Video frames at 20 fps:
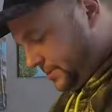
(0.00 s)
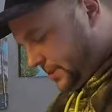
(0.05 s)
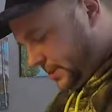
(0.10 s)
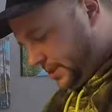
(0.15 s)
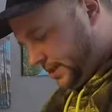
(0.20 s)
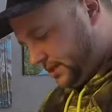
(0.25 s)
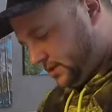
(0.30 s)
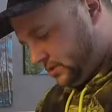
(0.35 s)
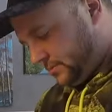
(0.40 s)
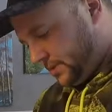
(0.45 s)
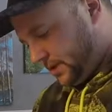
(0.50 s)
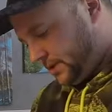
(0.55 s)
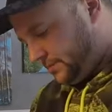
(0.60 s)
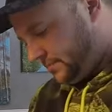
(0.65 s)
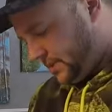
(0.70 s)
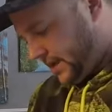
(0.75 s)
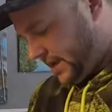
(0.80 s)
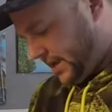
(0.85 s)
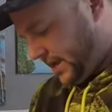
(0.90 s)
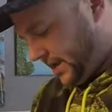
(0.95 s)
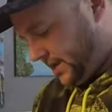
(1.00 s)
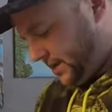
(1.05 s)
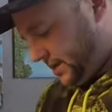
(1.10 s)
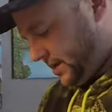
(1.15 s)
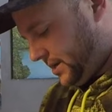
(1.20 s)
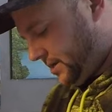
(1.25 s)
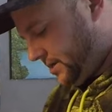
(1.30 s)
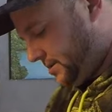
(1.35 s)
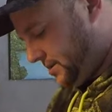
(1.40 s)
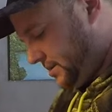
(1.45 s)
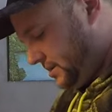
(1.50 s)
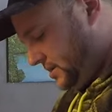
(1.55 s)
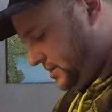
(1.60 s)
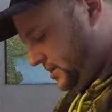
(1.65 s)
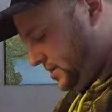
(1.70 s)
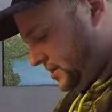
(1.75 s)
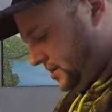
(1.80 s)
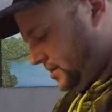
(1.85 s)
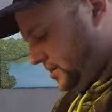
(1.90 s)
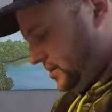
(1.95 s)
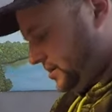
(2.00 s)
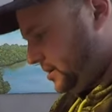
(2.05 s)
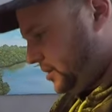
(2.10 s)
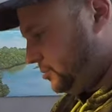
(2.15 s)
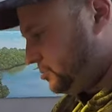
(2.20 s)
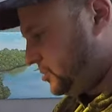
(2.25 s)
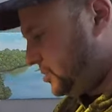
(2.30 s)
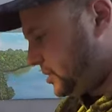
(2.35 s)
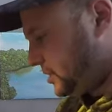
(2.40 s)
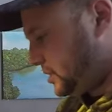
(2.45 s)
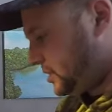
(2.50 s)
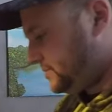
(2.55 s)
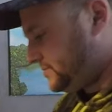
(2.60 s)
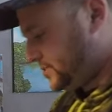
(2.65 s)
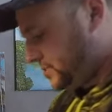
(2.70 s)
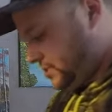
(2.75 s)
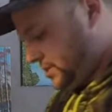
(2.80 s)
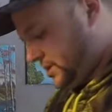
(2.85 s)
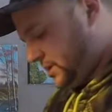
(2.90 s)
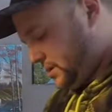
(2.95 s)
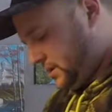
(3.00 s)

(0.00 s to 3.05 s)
in lead on my, my hand, I, I'll put gloves on.